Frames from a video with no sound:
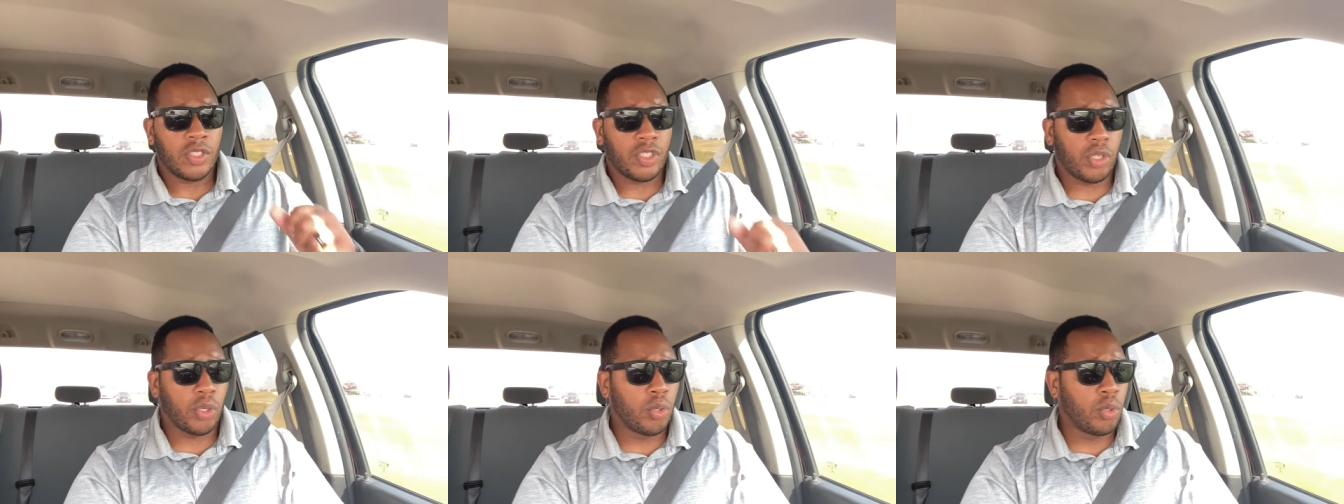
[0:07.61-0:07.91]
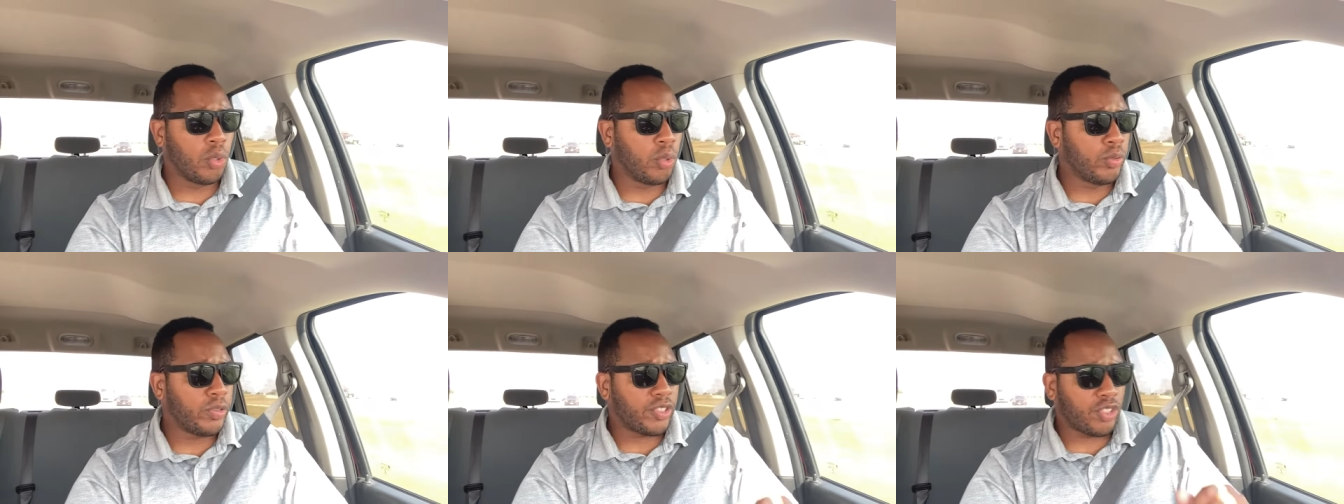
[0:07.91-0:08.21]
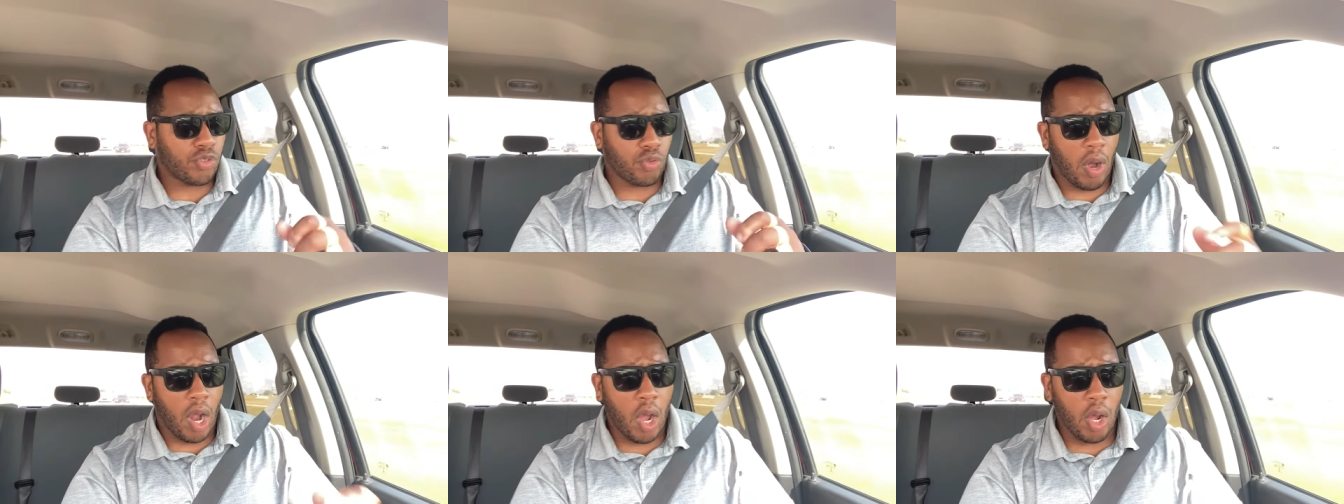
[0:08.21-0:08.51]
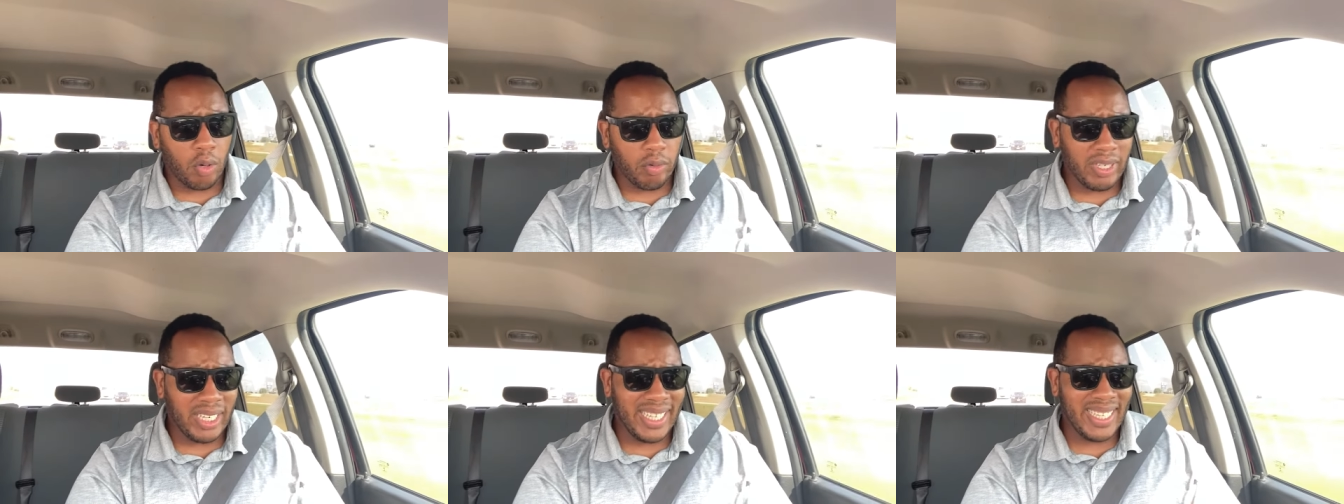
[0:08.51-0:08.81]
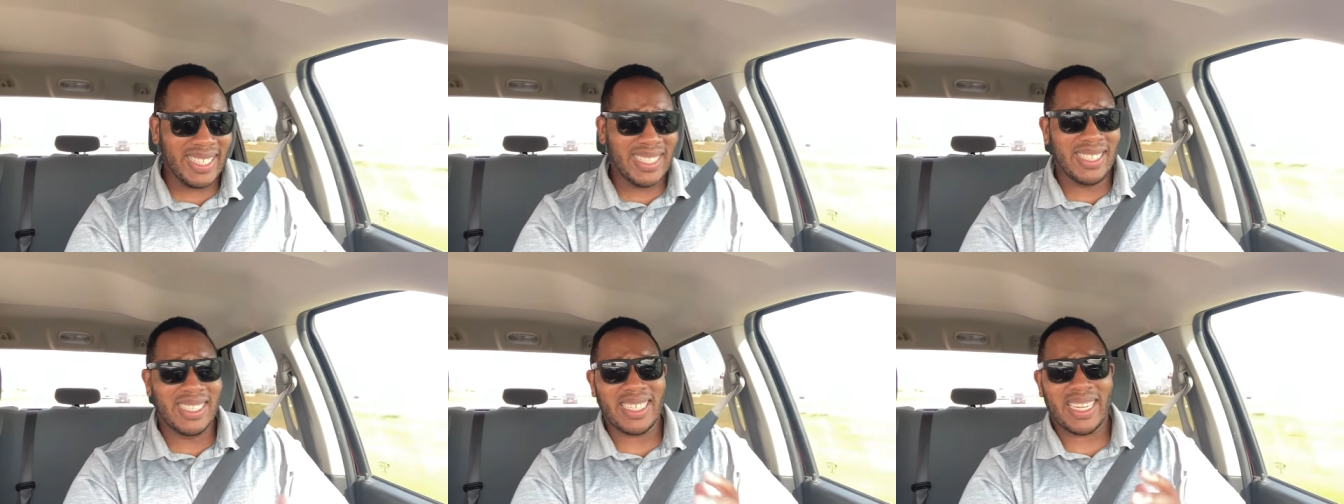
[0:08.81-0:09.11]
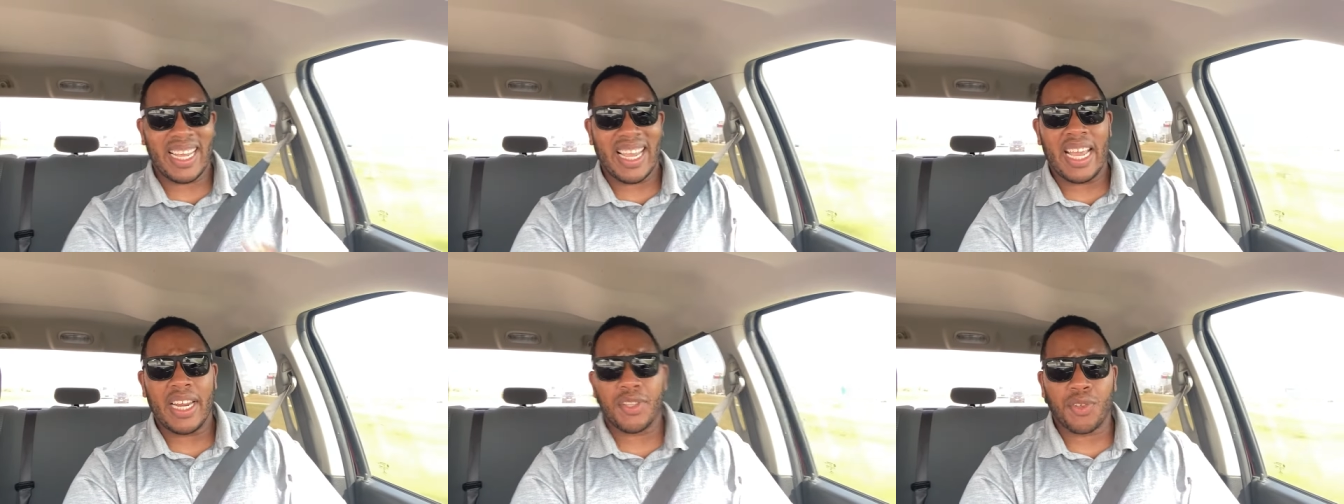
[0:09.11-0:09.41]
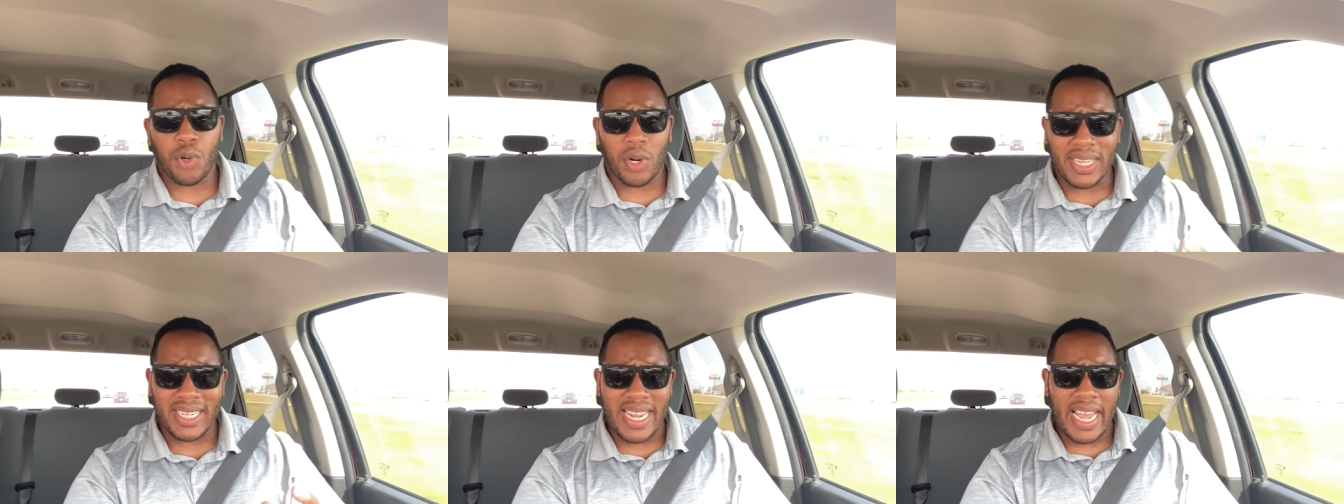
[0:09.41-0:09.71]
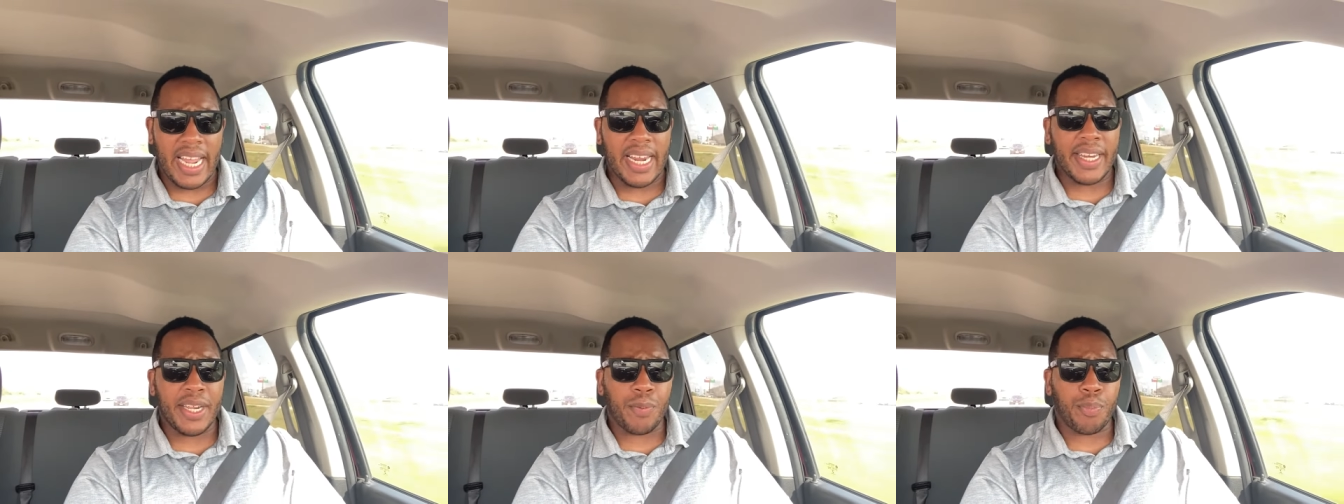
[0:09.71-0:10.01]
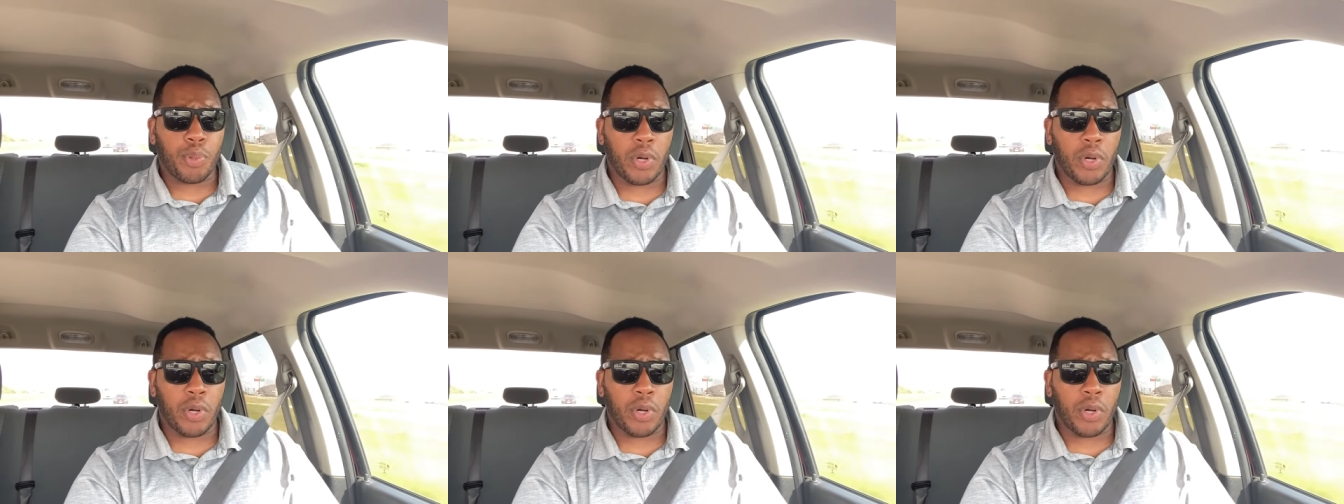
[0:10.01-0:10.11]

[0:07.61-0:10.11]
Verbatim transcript: to strongly look at your dating